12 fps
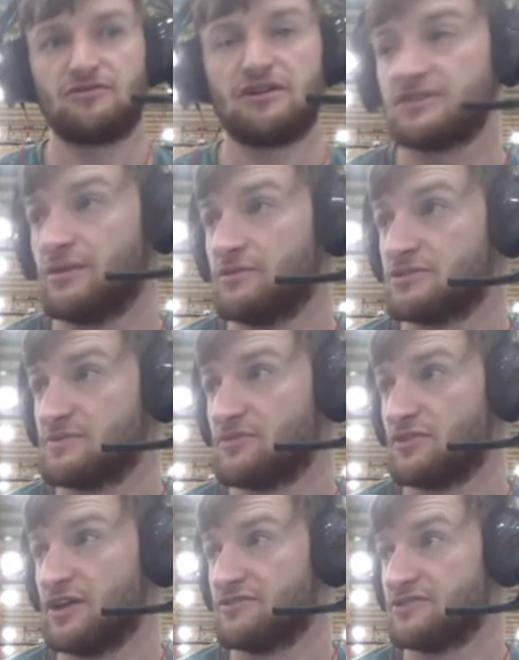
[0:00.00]
Ross got one just
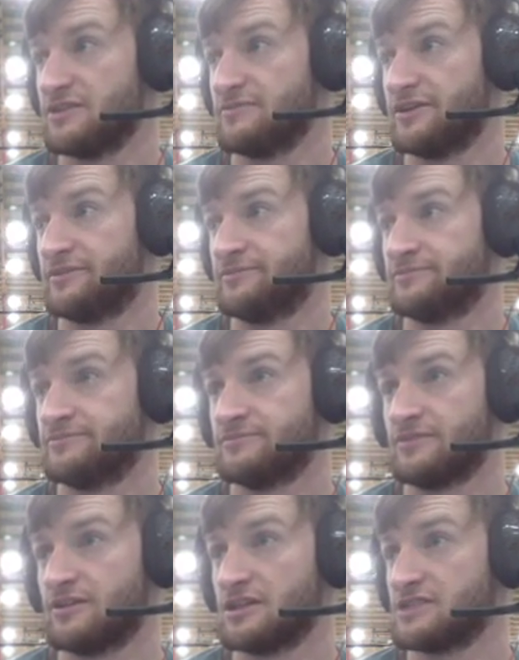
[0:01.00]
before half time there.
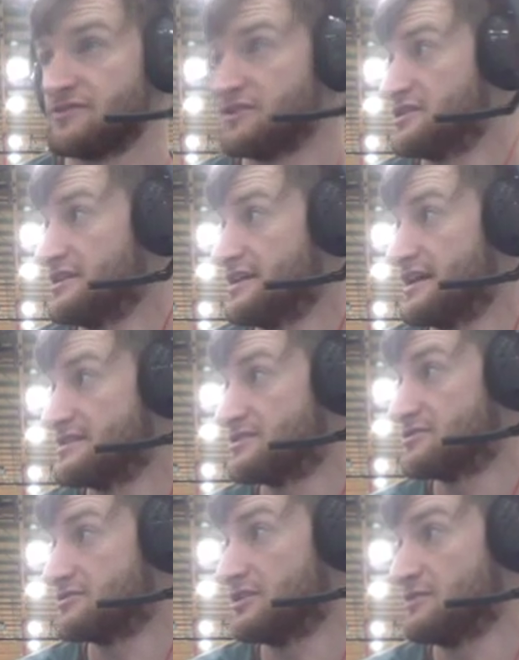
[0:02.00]
Controversially,
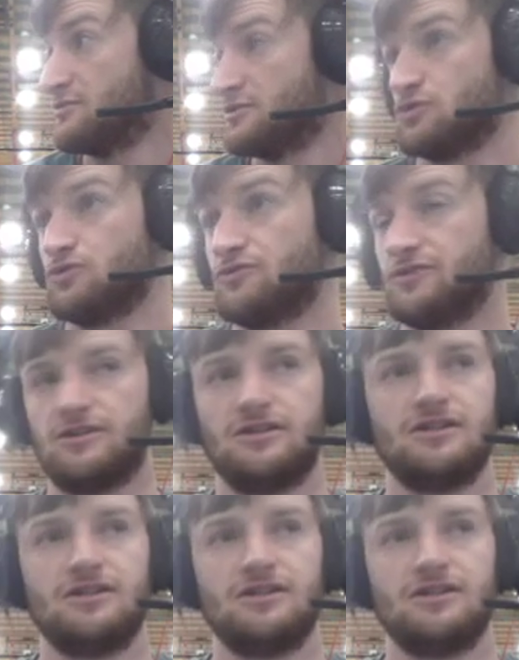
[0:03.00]
as time was over.